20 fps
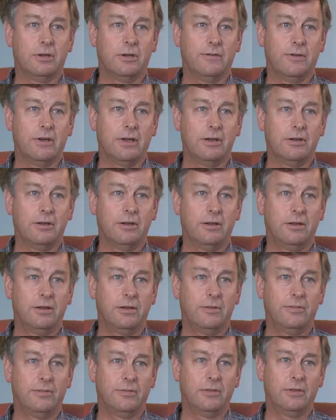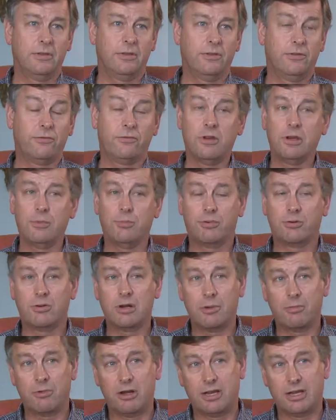I've had three
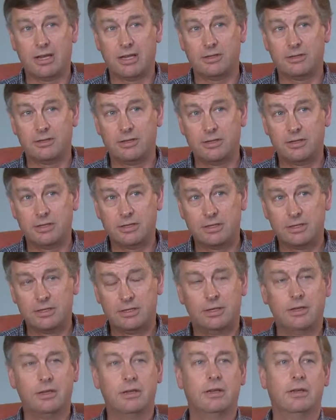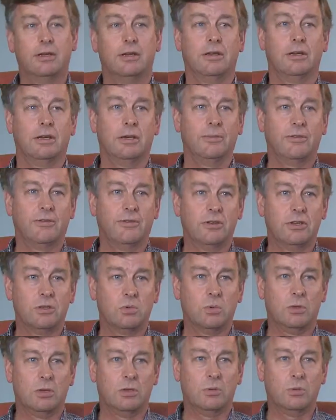primary cancers. The
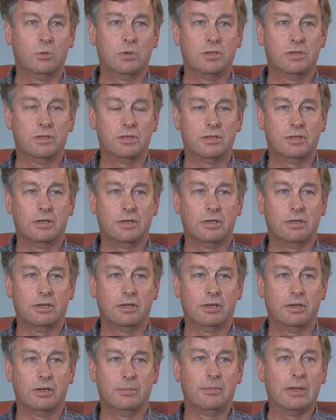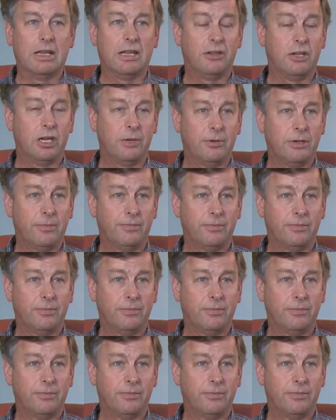first one was melanoma.